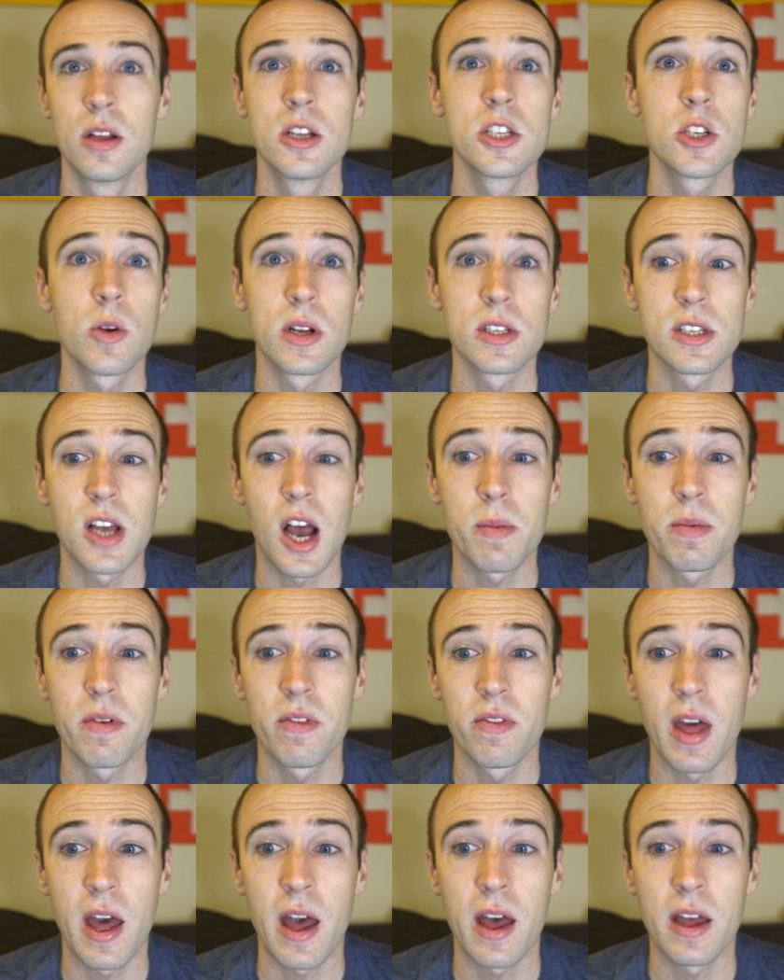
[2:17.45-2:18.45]
So on top
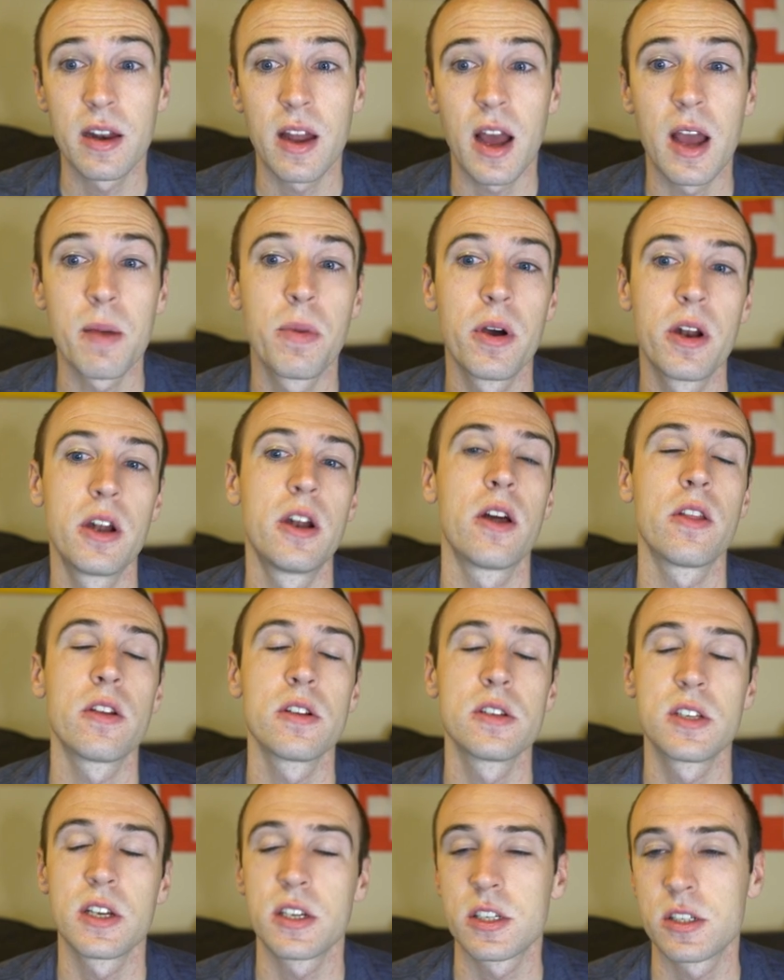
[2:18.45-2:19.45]
of that, I put another
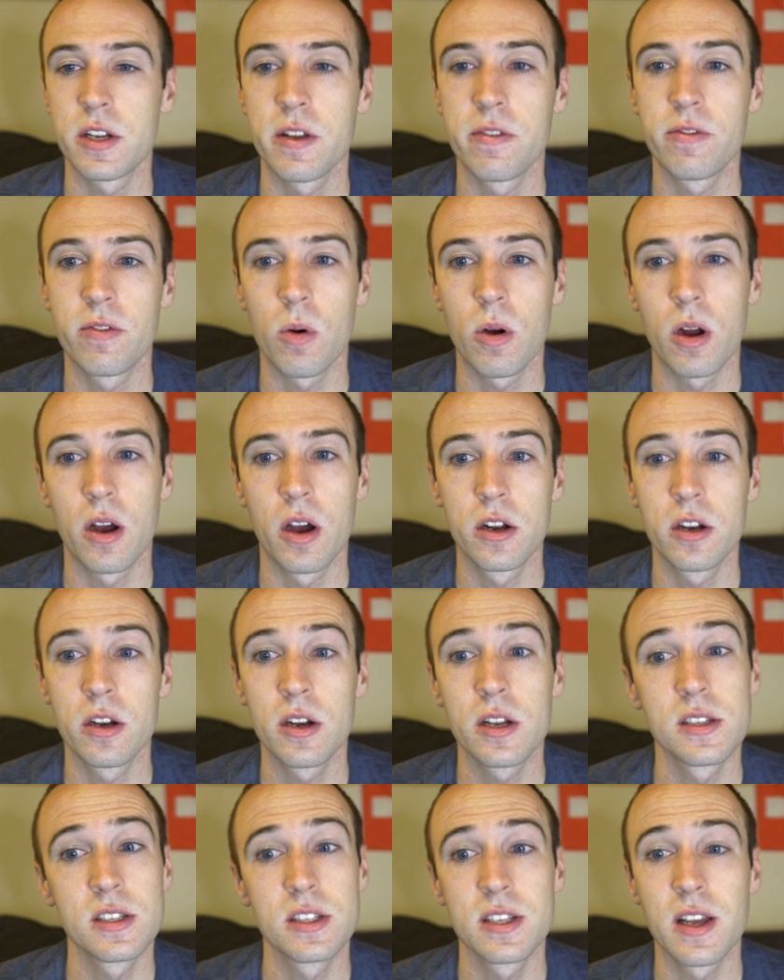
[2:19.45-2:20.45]

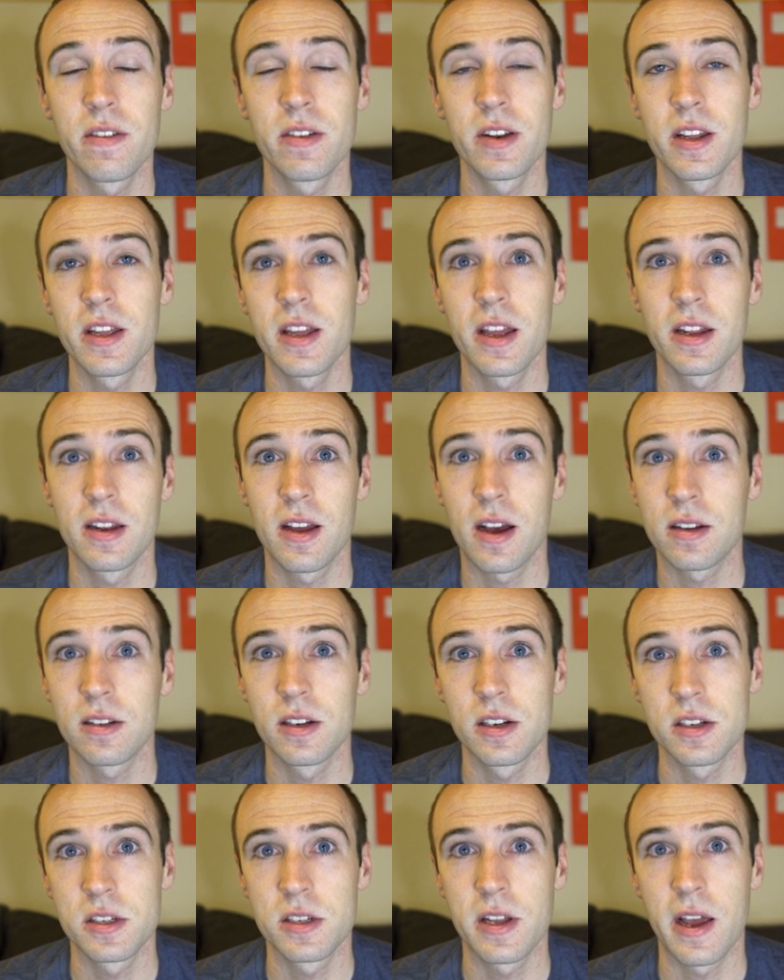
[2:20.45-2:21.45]

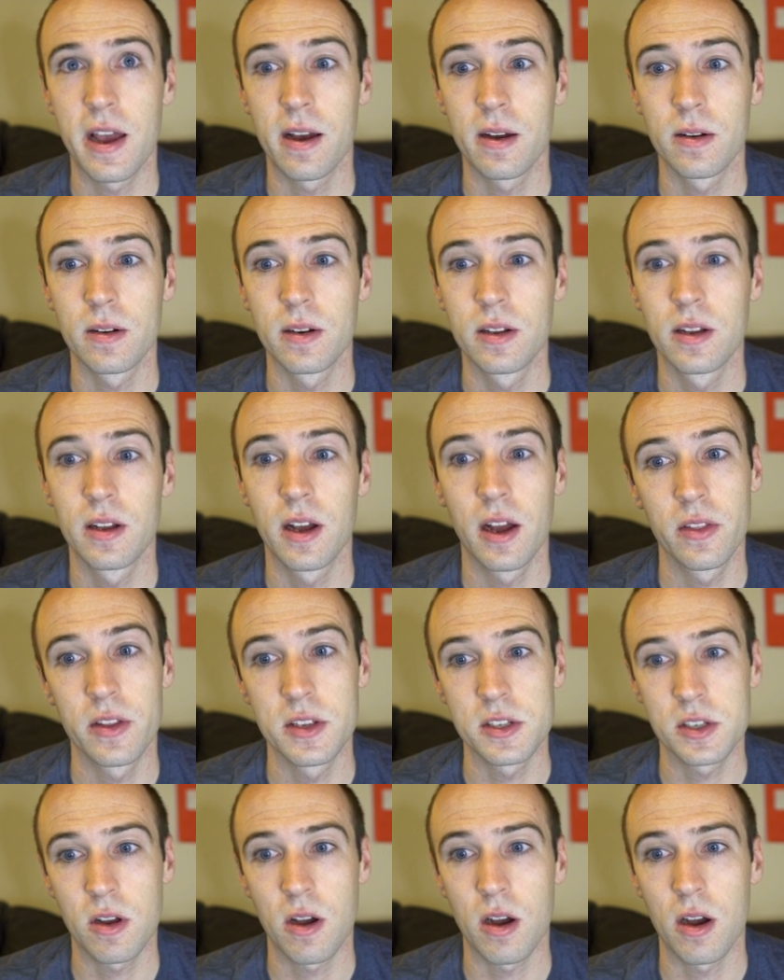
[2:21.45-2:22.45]
$6,478 down on
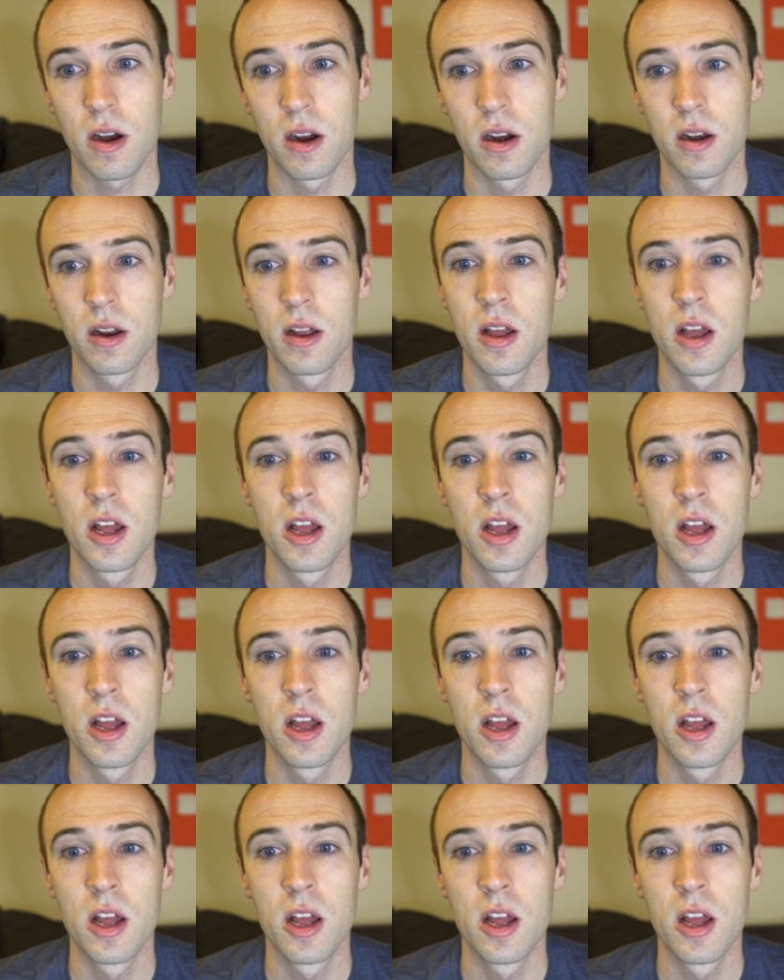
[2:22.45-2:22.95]
this car,